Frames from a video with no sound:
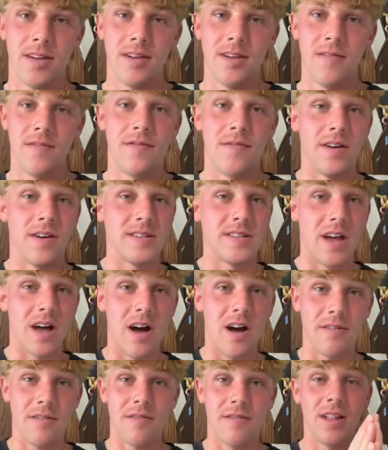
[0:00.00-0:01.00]
First
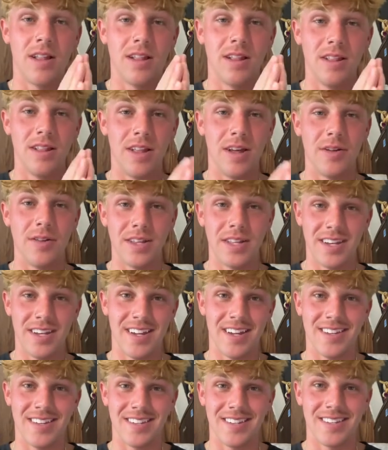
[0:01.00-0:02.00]
off,
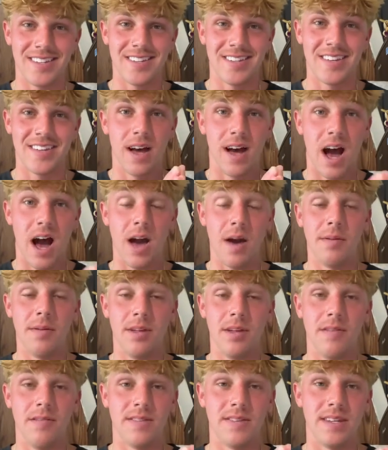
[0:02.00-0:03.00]
loneliness, I
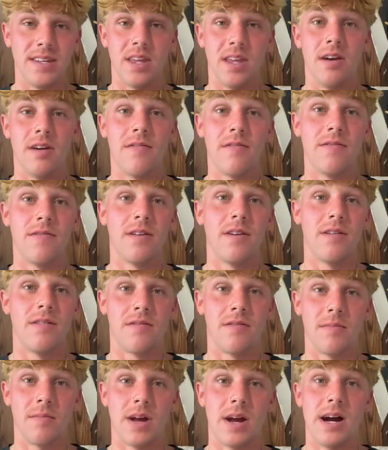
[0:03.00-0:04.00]
believe, is a gift
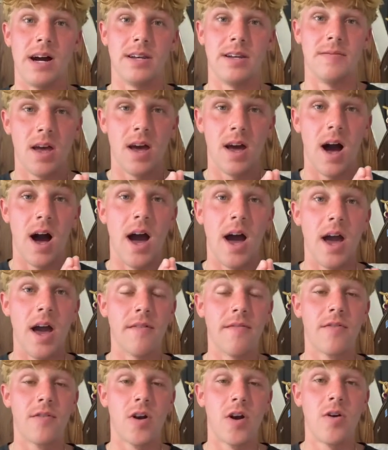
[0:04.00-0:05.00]
from God. I
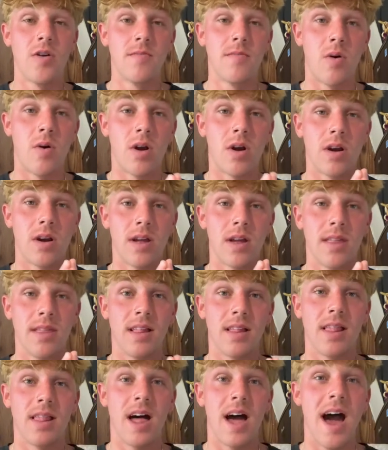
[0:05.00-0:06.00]
have grown more in
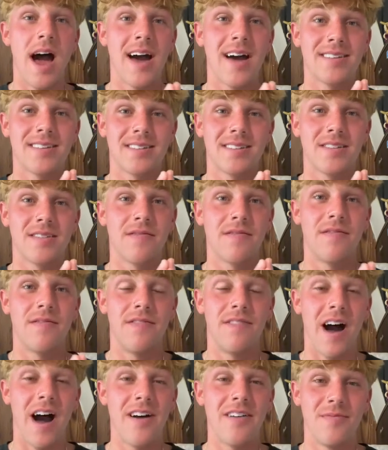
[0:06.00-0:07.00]
the last
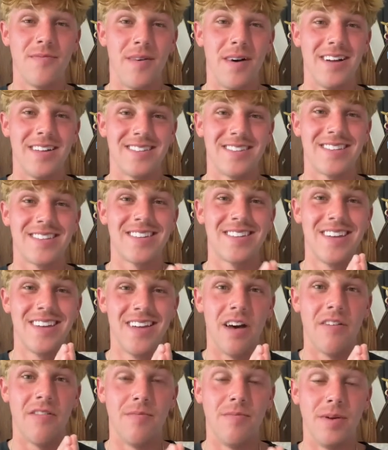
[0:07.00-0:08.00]
5 months
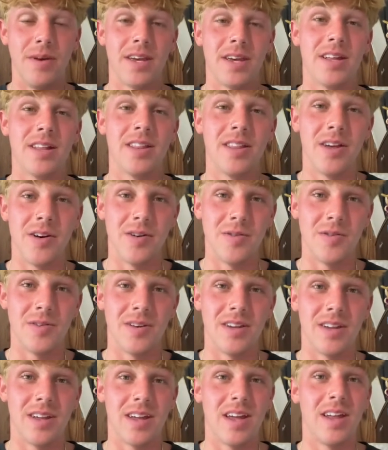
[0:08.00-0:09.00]
of being
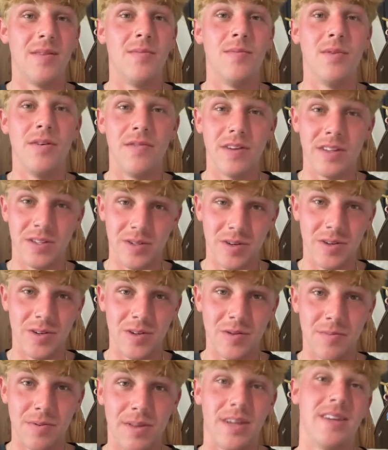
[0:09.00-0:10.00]
alone and moving to a
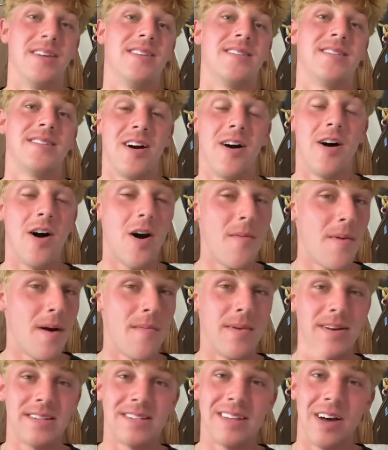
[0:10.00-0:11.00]
new place, all by
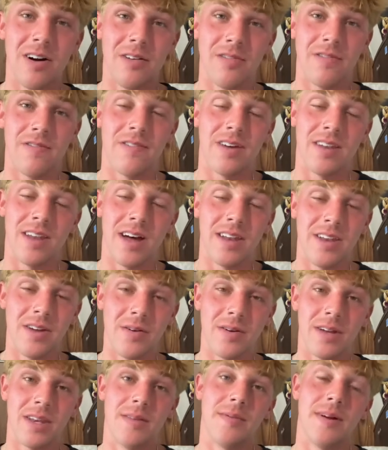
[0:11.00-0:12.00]
myself and not
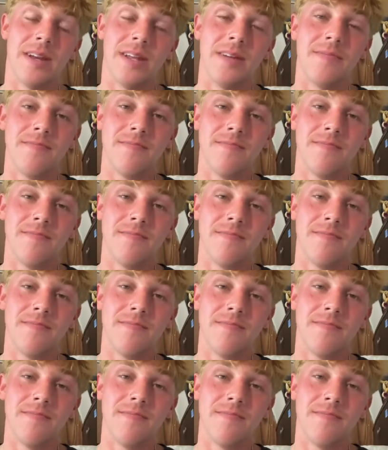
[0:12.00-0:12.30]
knowing anybody,